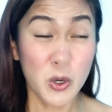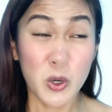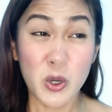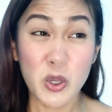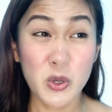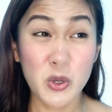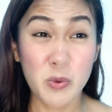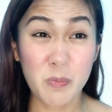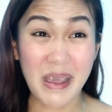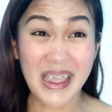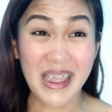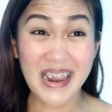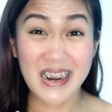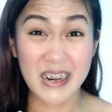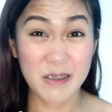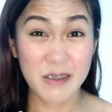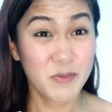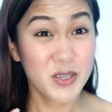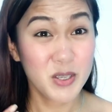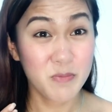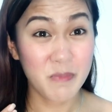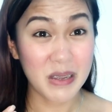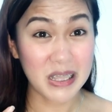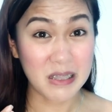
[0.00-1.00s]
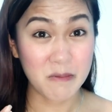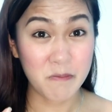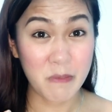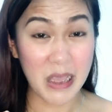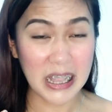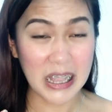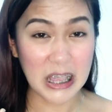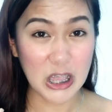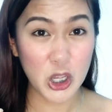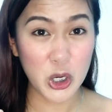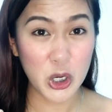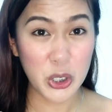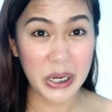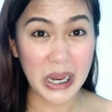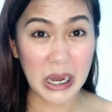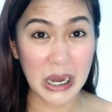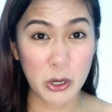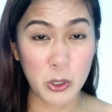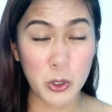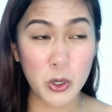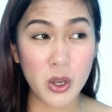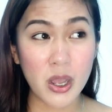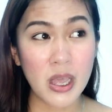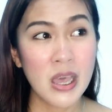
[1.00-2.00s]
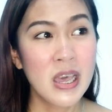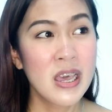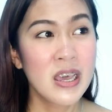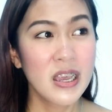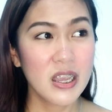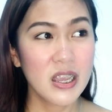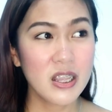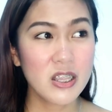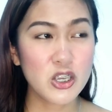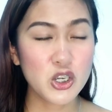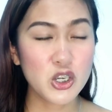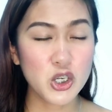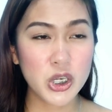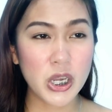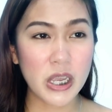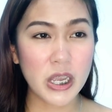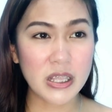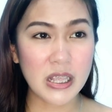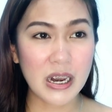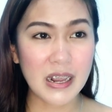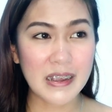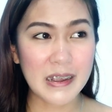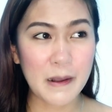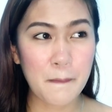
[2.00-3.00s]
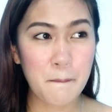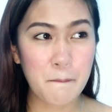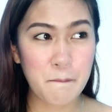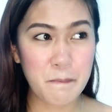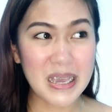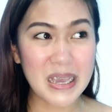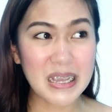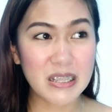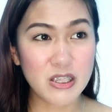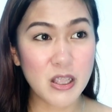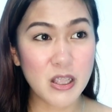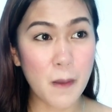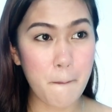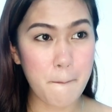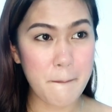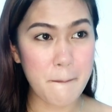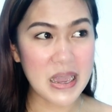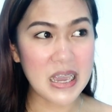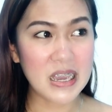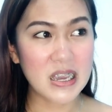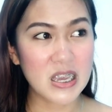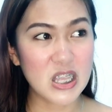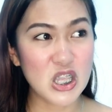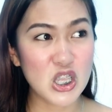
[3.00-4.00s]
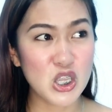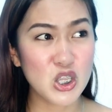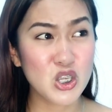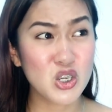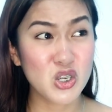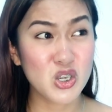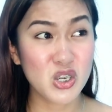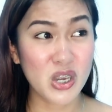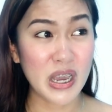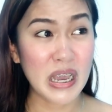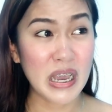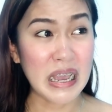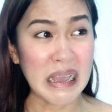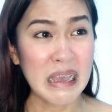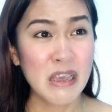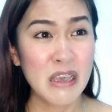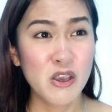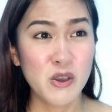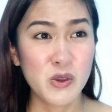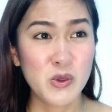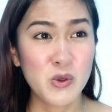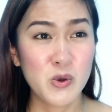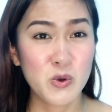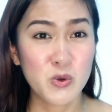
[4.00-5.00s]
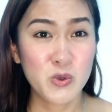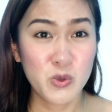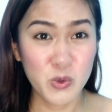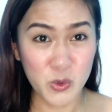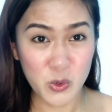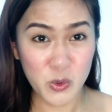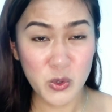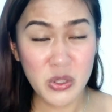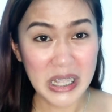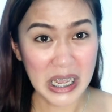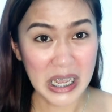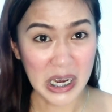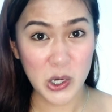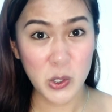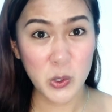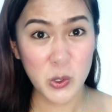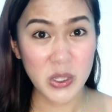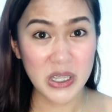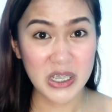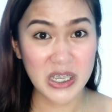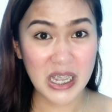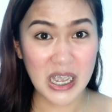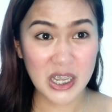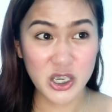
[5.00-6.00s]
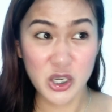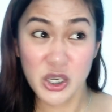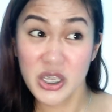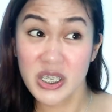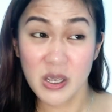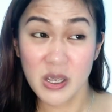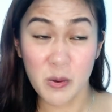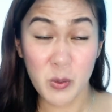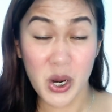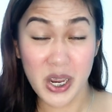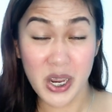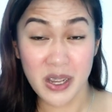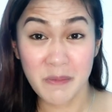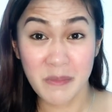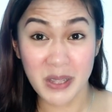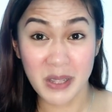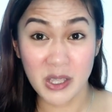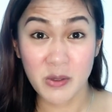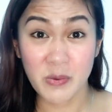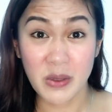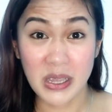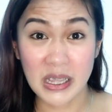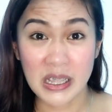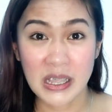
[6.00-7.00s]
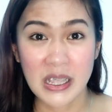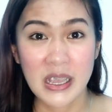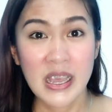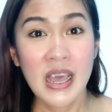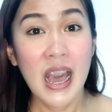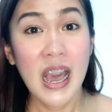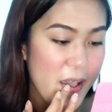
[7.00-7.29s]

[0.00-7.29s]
look, yung my lips but better na look. Hindi siya talagang pink na pink, hindi siya yung nude na nude. It's actually somewhere in between.